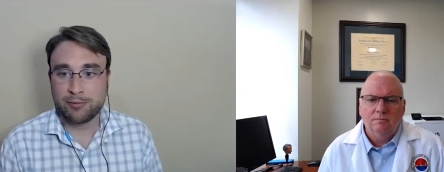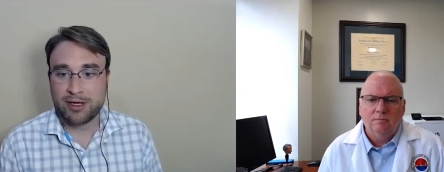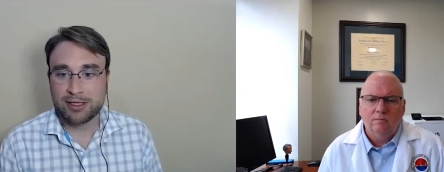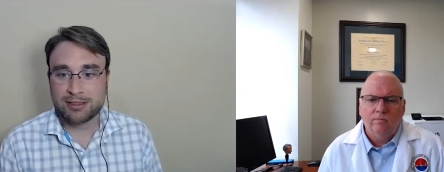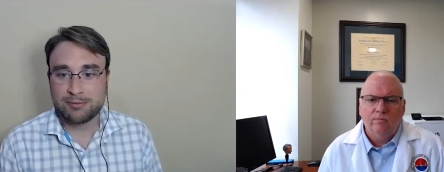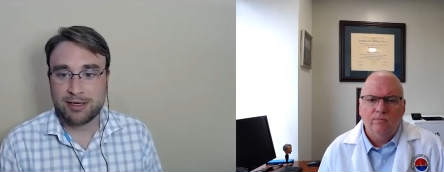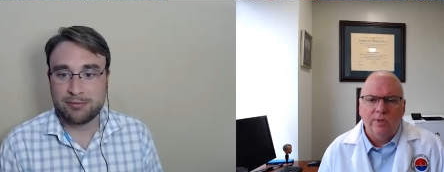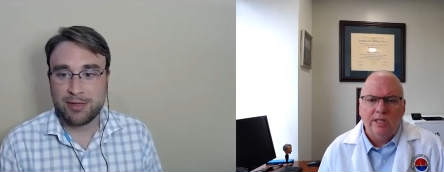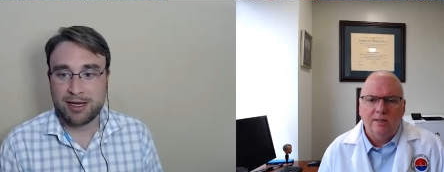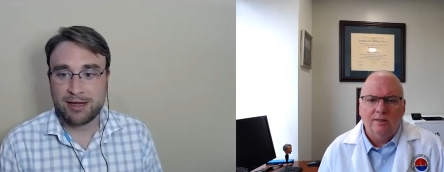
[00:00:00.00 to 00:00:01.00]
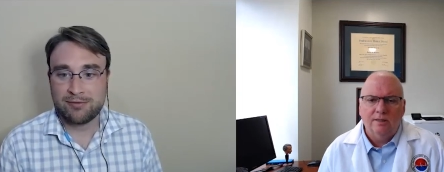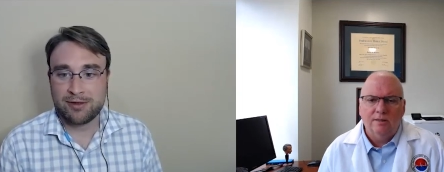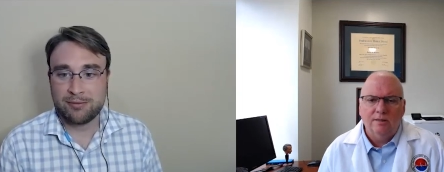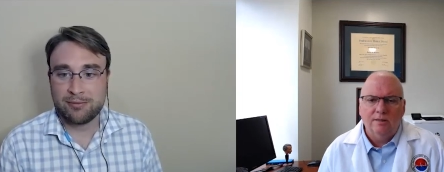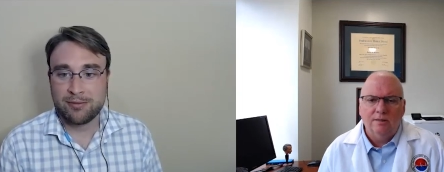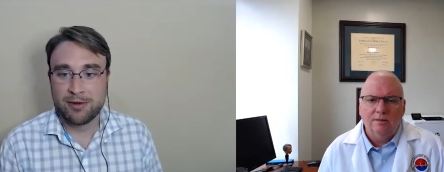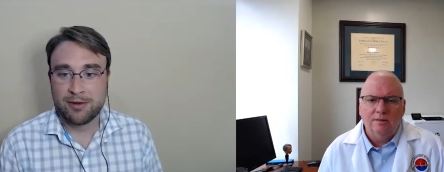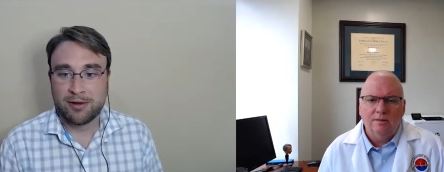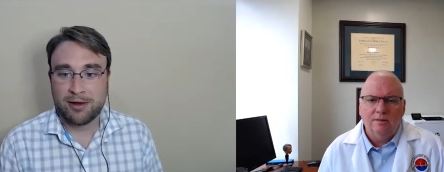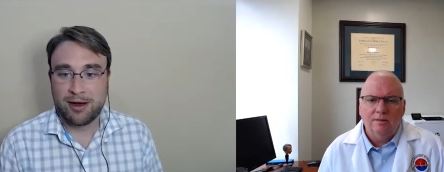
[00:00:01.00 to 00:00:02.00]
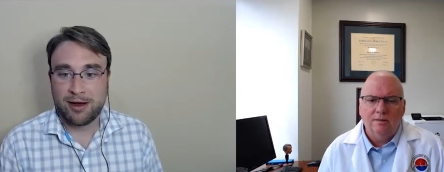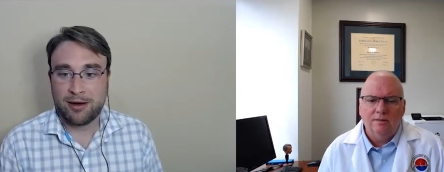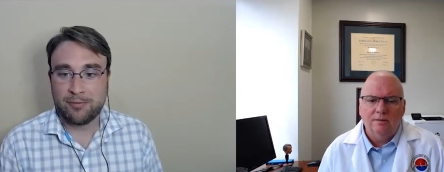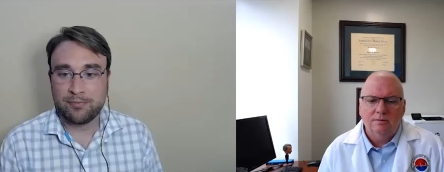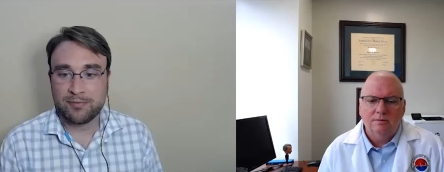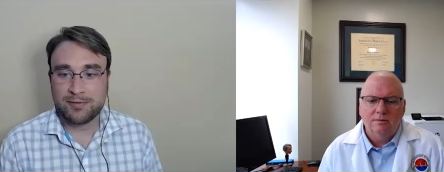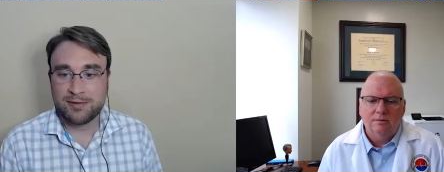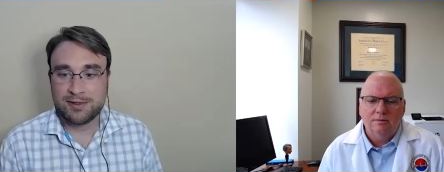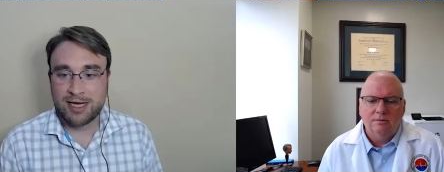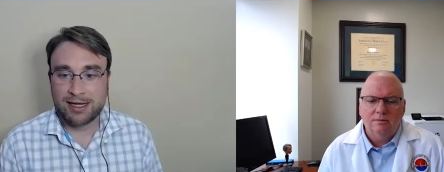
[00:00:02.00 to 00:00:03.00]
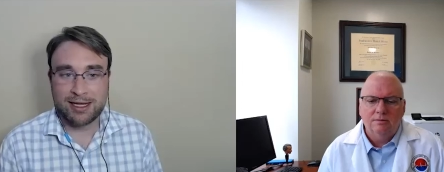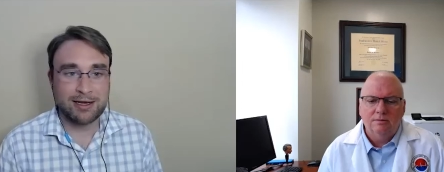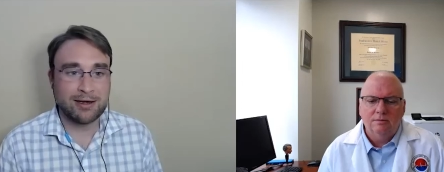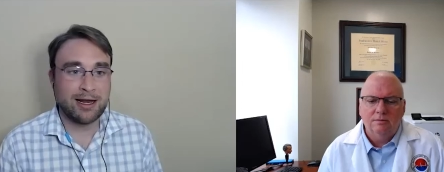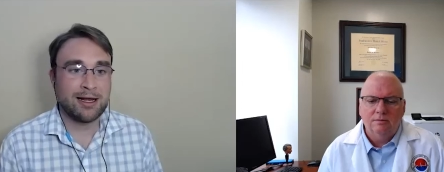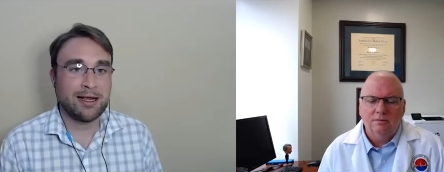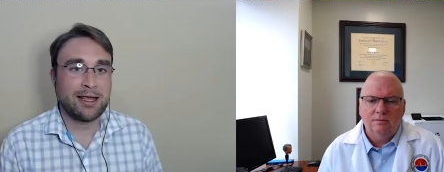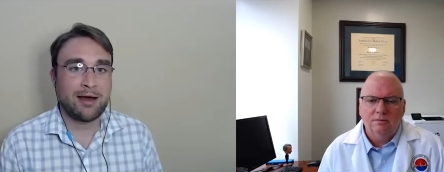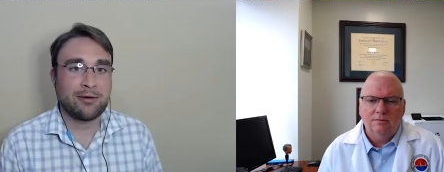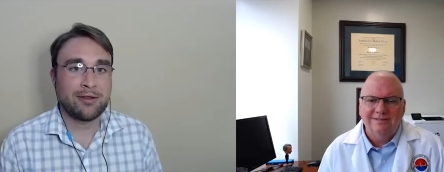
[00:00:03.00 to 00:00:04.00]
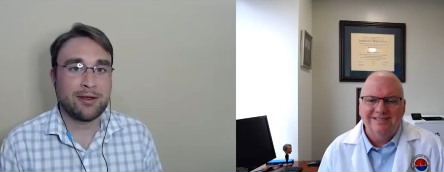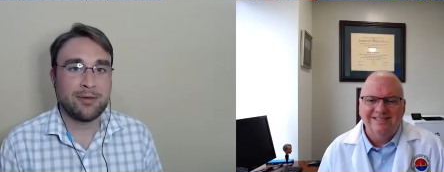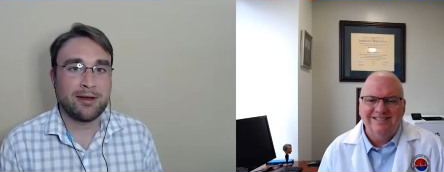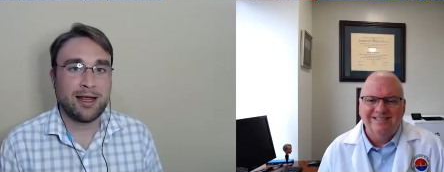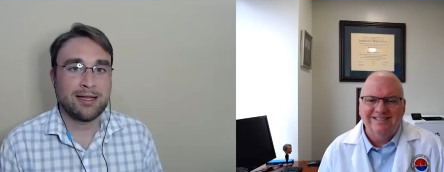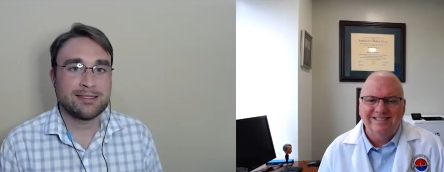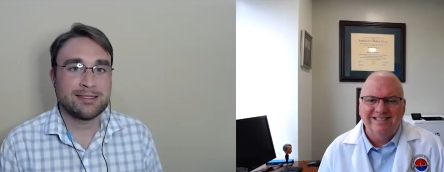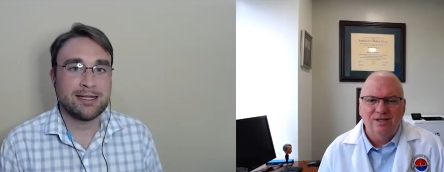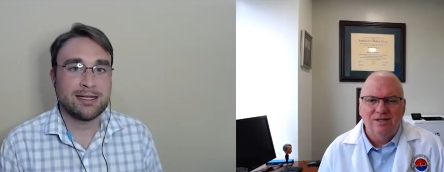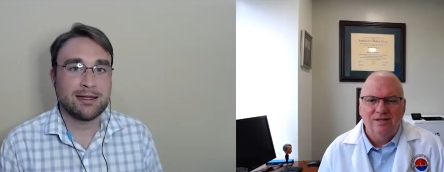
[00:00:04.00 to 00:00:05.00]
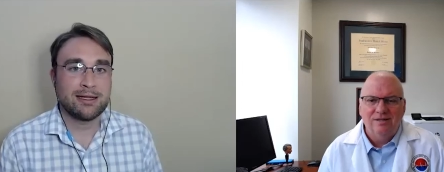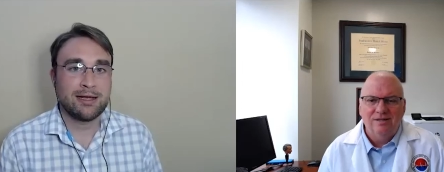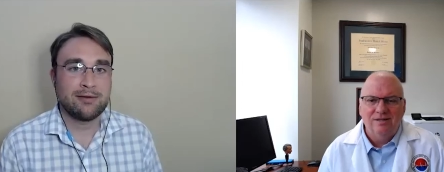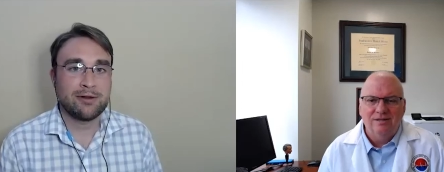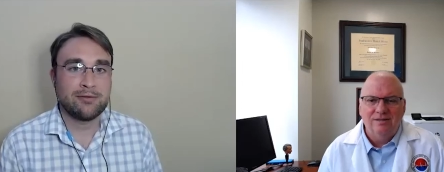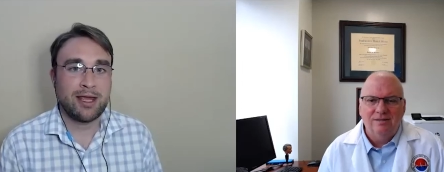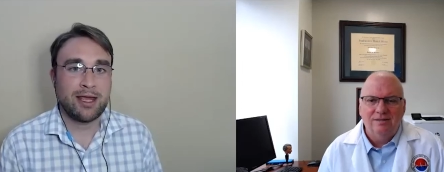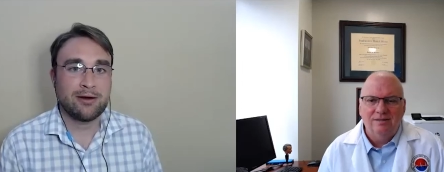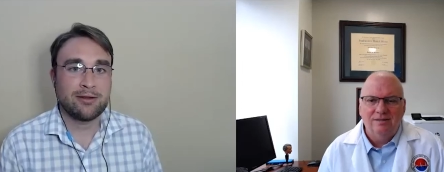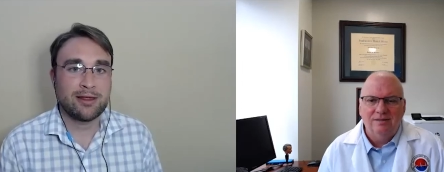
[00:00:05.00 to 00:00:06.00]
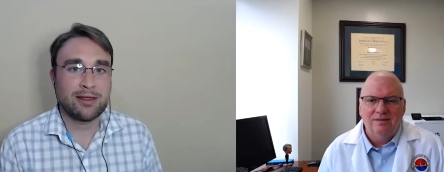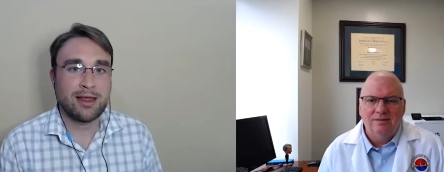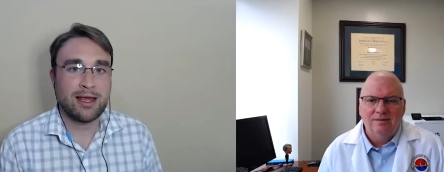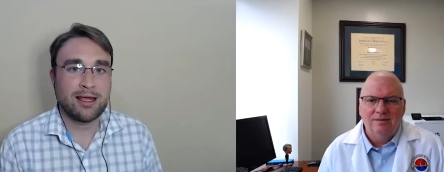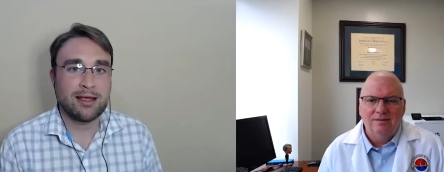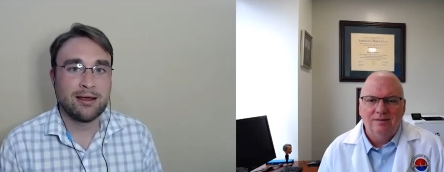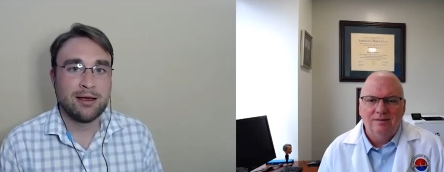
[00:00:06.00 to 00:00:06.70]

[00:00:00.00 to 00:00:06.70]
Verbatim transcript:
Speaker 1: And we get to meet many of them um, daily and, and encounter them and, and see the, the level of care that they